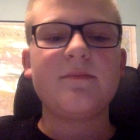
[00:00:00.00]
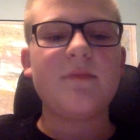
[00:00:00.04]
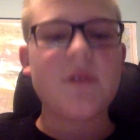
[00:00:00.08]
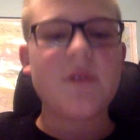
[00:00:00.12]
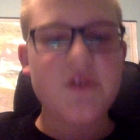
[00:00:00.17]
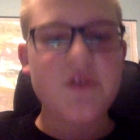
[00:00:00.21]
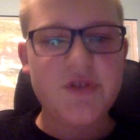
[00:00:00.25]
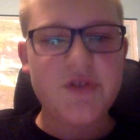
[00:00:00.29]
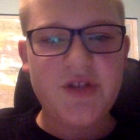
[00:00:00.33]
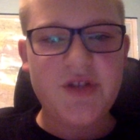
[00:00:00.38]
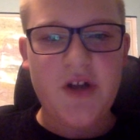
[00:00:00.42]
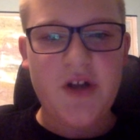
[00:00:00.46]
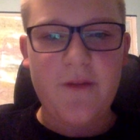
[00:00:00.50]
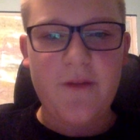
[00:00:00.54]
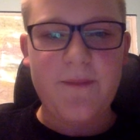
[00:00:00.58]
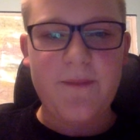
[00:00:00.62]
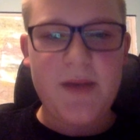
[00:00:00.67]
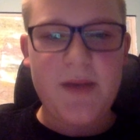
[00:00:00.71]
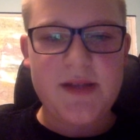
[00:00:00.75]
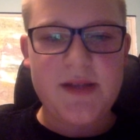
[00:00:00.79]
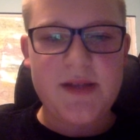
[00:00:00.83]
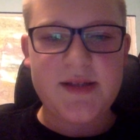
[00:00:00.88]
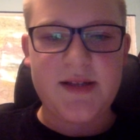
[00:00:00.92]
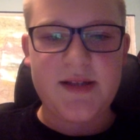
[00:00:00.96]
So
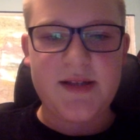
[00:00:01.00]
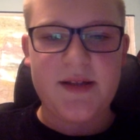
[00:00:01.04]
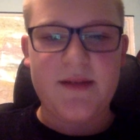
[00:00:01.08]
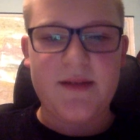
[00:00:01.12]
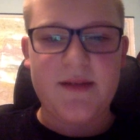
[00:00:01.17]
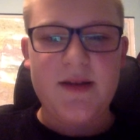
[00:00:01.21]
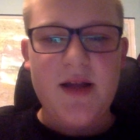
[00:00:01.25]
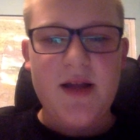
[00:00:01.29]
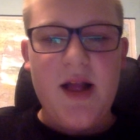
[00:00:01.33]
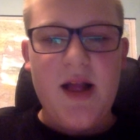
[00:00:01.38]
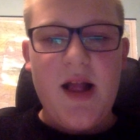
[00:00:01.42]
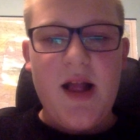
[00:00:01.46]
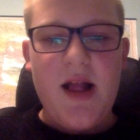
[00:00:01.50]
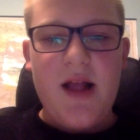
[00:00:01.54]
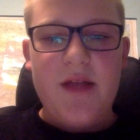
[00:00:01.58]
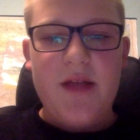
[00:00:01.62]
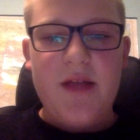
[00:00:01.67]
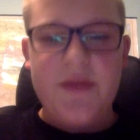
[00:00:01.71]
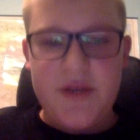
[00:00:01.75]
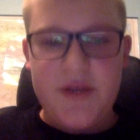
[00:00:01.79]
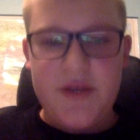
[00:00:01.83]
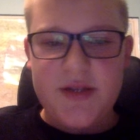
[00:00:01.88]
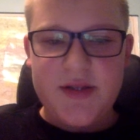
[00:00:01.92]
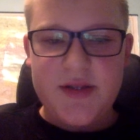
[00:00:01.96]
basically,
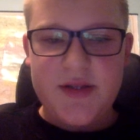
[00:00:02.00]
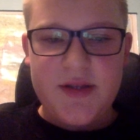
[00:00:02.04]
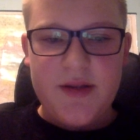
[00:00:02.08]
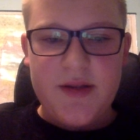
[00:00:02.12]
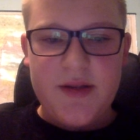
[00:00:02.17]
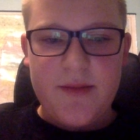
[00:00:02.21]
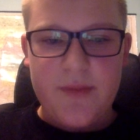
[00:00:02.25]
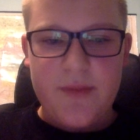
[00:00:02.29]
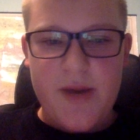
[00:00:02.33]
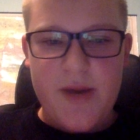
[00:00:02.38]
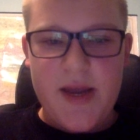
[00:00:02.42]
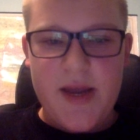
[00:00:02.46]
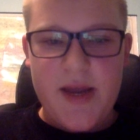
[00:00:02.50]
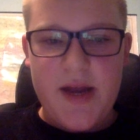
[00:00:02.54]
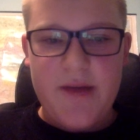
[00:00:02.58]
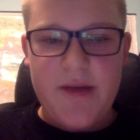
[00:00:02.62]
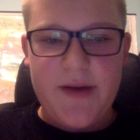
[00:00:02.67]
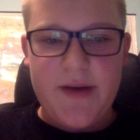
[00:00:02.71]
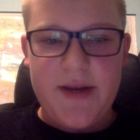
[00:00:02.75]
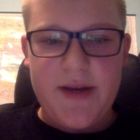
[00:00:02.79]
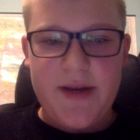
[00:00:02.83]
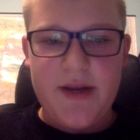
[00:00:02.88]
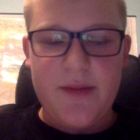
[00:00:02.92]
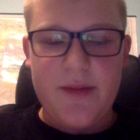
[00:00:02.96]
this breakout
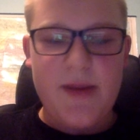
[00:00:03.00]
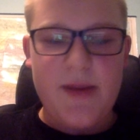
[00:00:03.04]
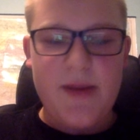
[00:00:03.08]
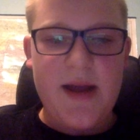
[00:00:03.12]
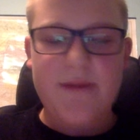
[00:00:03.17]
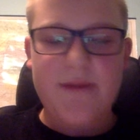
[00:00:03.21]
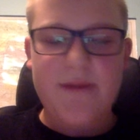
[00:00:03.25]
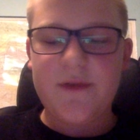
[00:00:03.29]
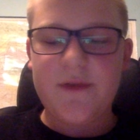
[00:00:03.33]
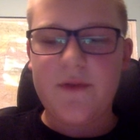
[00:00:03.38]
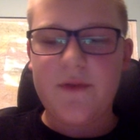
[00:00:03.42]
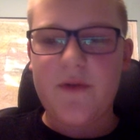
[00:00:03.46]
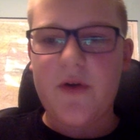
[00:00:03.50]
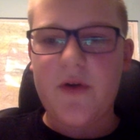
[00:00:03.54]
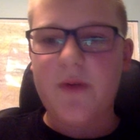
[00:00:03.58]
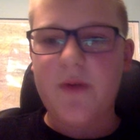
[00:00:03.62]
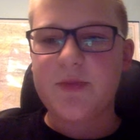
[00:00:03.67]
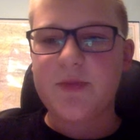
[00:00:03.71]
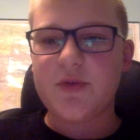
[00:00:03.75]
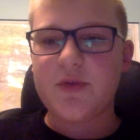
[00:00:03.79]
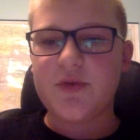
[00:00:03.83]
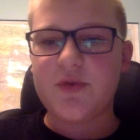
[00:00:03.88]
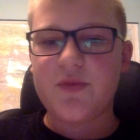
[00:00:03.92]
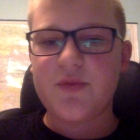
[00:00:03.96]
right here, we have no
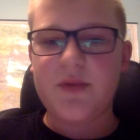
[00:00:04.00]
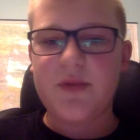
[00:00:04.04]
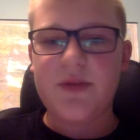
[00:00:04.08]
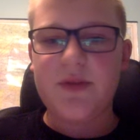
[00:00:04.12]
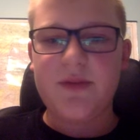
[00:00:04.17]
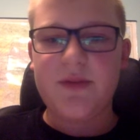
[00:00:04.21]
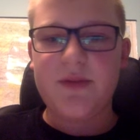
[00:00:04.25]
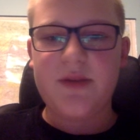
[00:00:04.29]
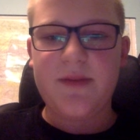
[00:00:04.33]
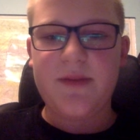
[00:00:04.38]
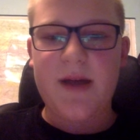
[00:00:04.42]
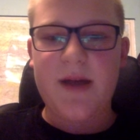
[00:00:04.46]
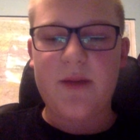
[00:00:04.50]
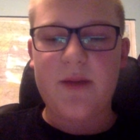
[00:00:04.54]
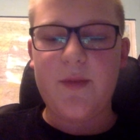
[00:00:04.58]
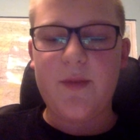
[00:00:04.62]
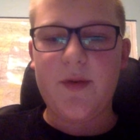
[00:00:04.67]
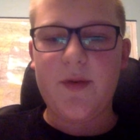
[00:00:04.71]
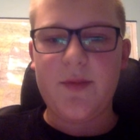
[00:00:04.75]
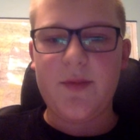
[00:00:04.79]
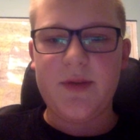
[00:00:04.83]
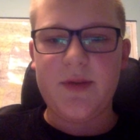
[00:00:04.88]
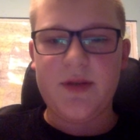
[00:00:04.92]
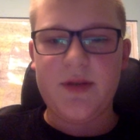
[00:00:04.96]
volume, so it's really bad.
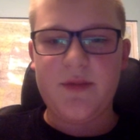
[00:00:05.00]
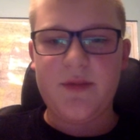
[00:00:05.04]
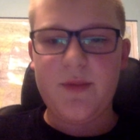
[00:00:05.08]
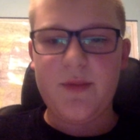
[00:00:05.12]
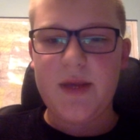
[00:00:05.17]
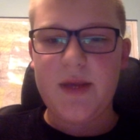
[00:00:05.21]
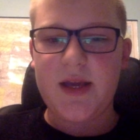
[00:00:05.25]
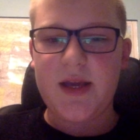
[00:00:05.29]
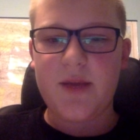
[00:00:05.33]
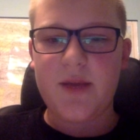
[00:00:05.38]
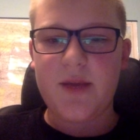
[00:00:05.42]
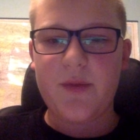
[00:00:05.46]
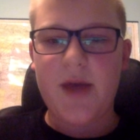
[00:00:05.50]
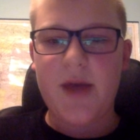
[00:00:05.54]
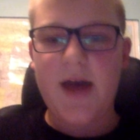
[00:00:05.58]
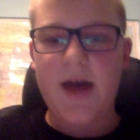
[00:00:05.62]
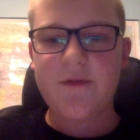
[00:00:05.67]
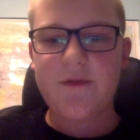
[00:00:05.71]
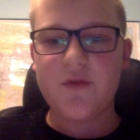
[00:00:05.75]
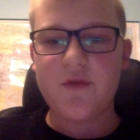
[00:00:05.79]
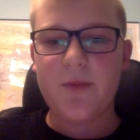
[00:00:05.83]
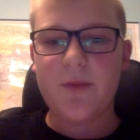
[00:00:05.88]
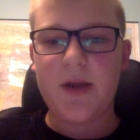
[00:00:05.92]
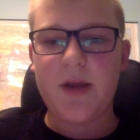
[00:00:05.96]
We're really weak, and we
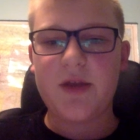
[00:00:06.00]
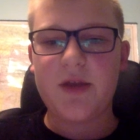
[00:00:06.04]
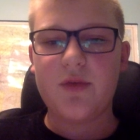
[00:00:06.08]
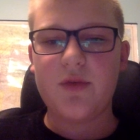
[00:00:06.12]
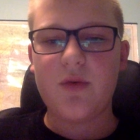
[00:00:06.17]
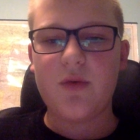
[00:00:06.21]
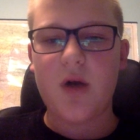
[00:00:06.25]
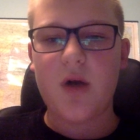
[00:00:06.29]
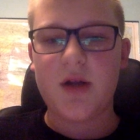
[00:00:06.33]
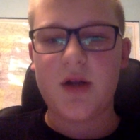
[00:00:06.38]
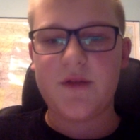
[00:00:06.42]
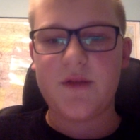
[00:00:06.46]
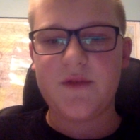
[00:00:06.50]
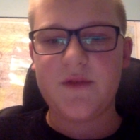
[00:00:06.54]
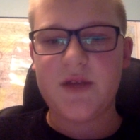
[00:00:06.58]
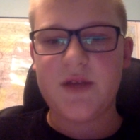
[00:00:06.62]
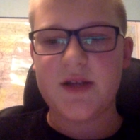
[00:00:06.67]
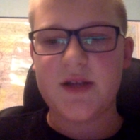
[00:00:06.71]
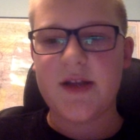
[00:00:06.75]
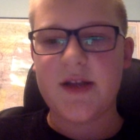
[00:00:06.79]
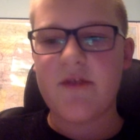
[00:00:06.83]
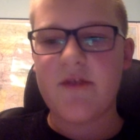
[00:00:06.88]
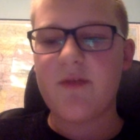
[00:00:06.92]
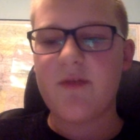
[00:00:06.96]
have to break through all of
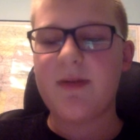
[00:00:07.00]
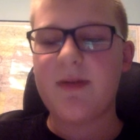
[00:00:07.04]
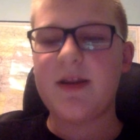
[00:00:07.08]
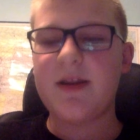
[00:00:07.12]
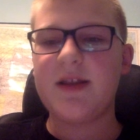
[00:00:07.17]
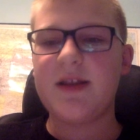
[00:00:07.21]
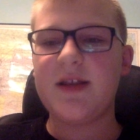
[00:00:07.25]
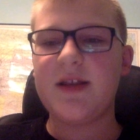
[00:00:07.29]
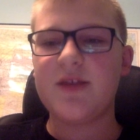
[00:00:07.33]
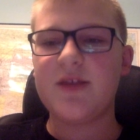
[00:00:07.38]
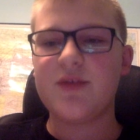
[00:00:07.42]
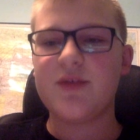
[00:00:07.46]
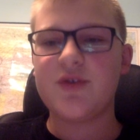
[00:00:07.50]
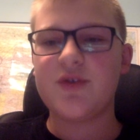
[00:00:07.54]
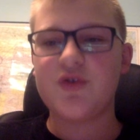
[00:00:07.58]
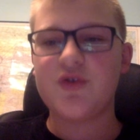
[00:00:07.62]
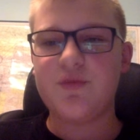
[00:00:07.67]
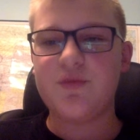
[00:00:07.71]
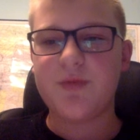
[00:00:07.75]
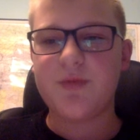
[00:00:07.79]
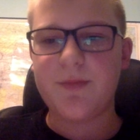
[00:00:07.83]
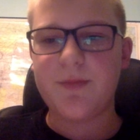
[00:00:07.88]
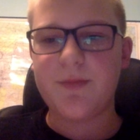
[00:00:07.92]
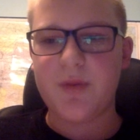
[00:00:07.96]
this. Everybody thinks we're
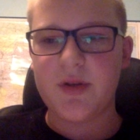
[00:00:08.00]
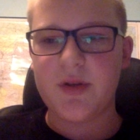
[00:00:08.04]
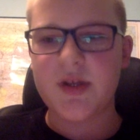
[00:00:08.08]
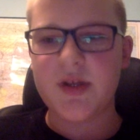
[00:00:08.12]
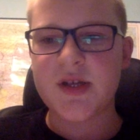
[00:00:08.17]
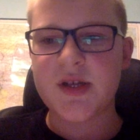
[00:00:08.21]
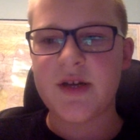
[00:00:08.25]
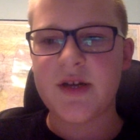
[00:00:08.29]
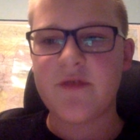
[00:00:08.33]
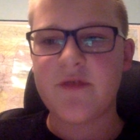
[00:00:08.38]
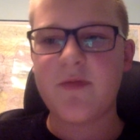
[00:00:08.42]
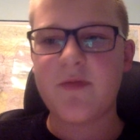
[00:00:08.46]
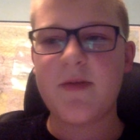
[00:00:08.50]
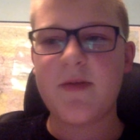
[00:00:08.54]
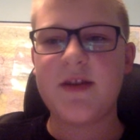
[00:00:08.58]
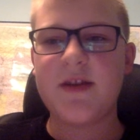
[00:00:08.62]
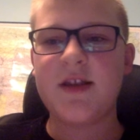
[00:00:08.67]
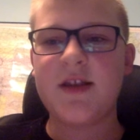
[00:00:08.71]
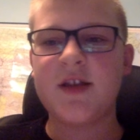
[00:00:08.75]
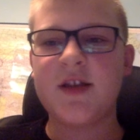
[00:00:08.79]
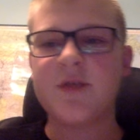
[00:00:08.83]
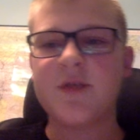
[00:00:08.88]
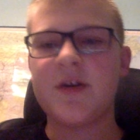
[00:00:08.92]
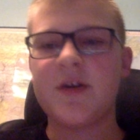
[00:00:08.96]
super bullish, and everybody
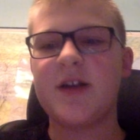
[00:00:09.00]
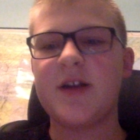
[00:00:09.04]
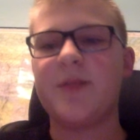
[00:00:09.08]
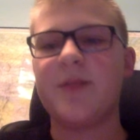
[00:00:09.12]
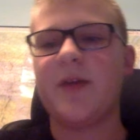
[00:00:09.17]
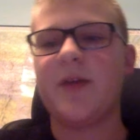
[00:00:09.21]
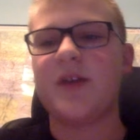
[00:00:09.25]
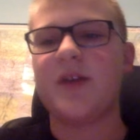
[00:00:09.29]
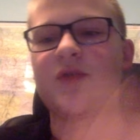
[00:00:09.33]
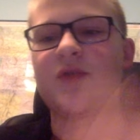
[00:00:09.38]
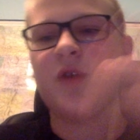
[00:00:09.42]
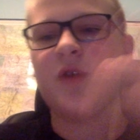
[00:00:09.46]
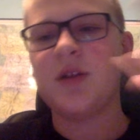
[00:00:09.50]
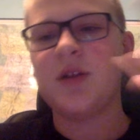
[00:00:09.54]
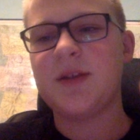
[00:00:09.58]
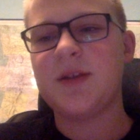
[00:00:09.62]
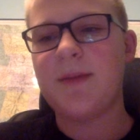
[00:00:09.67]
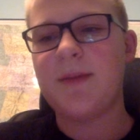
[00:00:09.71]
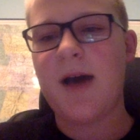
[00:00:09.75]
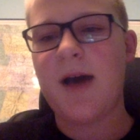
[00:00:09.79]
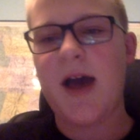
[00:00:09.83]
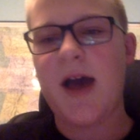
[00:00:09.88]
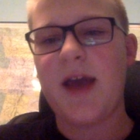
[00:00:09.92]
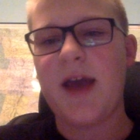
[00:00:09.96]
thinks we're gonna break to
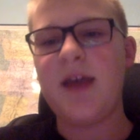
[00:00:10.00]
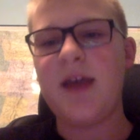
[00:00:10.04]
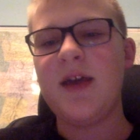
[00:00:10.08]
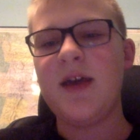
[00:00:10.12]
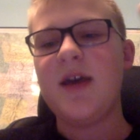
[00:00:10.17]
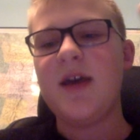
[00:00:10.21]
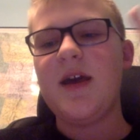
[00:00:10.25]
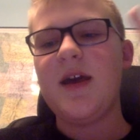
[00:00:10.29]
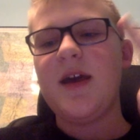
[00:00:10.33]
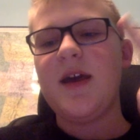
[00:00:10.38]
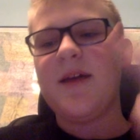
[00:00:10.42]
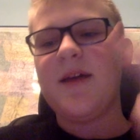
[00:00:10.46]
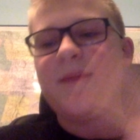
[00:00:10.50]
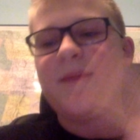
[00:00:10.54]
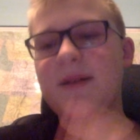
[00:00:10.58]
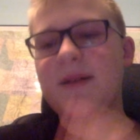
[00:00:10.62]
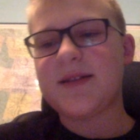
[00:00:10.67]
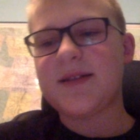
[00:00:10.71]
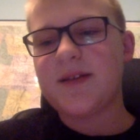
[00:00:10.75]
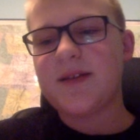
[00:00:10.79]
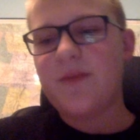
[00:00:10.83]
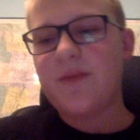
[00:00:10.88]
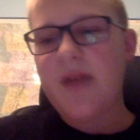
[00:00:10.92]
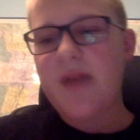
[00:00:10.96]
all-time high,
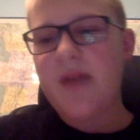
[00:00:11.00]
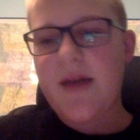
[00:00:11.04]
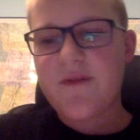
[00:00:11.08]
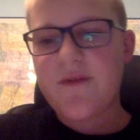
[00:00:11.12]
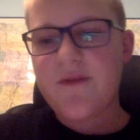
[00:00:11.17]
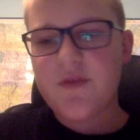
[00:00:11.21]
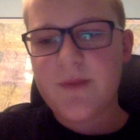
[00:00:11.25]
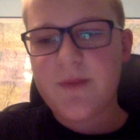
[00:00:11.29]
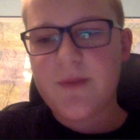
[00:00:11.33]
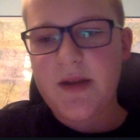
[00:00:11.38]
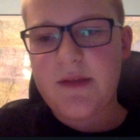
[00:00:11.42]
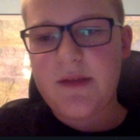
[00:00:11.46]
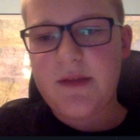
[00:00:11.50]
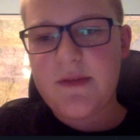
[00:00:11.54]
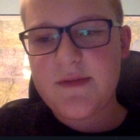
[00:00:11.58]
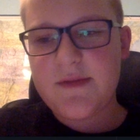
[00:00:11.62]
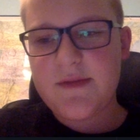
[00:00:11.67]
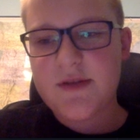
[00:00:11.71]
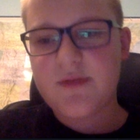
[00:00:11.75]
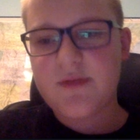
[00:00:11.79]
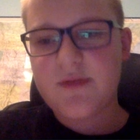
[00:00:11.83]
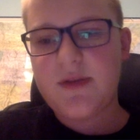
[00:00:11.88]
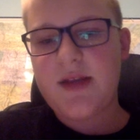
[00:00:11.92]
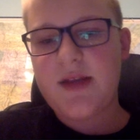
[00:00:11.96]
but we have to break
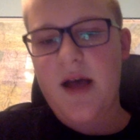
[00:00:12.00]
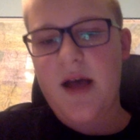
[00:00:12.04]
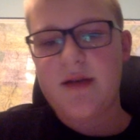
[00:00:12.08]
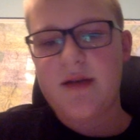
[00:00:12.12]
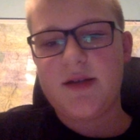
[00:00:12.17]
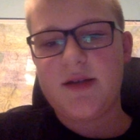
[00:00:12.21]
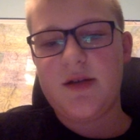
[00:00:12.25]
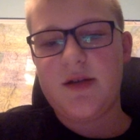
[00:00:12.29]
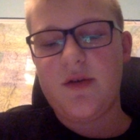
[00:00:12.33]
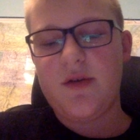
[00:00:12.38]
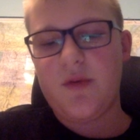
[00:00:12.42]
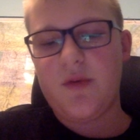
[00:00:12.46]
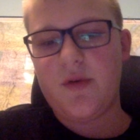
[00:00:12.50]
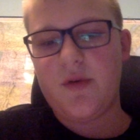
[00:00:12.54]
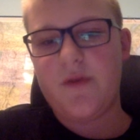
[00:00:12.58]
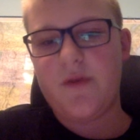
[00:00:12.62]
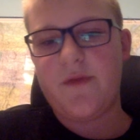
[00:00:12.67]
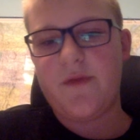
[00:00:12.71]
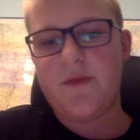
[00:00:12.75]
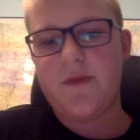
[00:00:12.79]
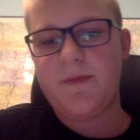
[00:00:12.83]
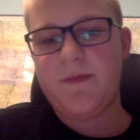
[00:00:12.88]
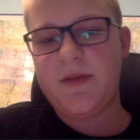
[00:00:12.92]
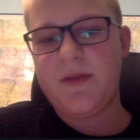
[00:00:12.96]
53,000 in order
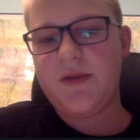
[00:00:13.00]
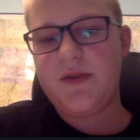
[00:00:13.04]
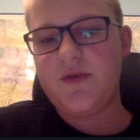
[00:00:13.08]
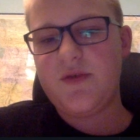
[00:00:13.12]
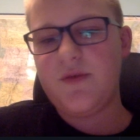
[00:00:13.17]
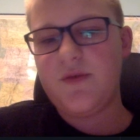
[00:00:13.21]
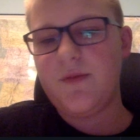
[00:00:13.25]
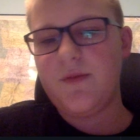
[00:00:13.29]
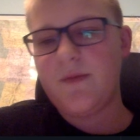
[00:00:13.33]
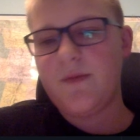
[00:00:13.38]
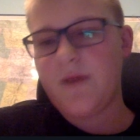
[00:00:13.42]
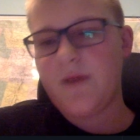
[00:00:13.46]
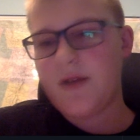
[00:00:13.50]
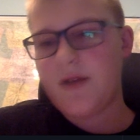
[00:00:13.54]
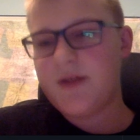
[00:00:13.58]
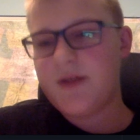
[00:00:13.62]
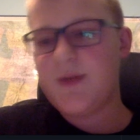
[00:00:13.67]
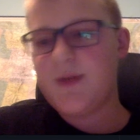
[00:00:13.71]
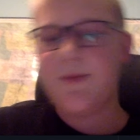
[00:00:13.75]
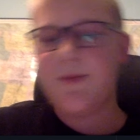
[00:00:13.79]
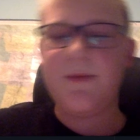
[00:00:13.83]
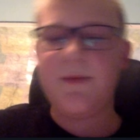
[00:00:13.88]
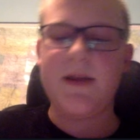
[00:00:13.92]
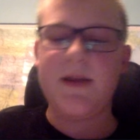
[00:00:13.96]
for
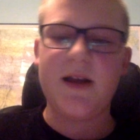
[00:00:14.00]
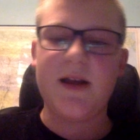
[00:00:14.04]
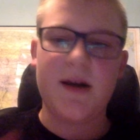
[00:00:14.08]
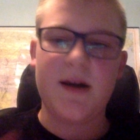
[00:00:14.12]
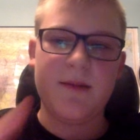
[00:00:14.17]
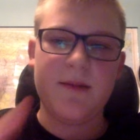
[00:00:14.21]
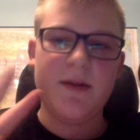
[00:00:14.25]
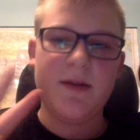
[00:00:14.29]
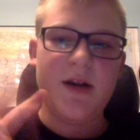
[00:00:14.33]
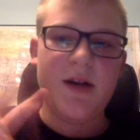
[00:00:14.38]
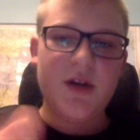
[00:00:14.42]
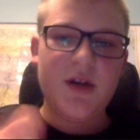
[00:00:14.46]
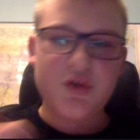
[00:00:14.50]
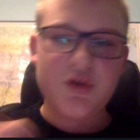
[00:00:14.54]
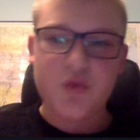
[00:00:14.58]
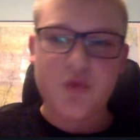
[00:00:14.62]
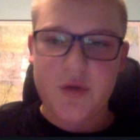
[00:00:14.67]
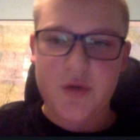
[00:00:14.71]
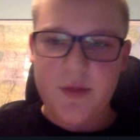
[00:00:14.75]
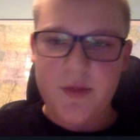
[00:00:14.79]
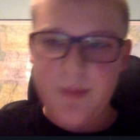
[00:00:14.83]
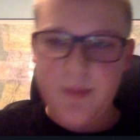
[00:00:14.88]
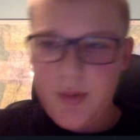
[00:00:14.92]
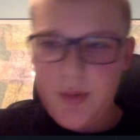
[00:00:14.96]
us to become
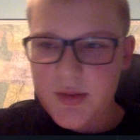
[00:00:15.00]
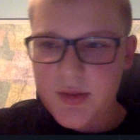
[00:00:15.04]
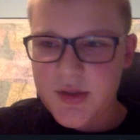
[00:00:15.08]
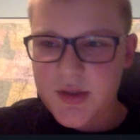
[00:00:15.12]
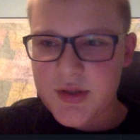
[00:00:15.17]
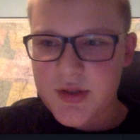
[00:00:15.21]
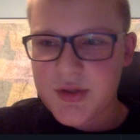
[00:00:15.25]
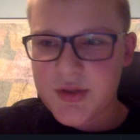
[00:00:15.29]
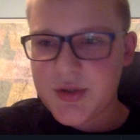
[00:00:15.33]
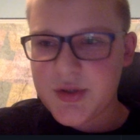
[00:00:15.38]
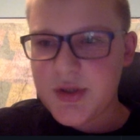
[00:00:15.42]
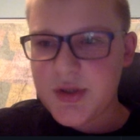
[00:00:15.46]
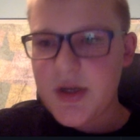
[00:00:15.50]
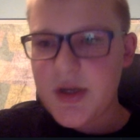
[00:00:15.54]
sort of bullish.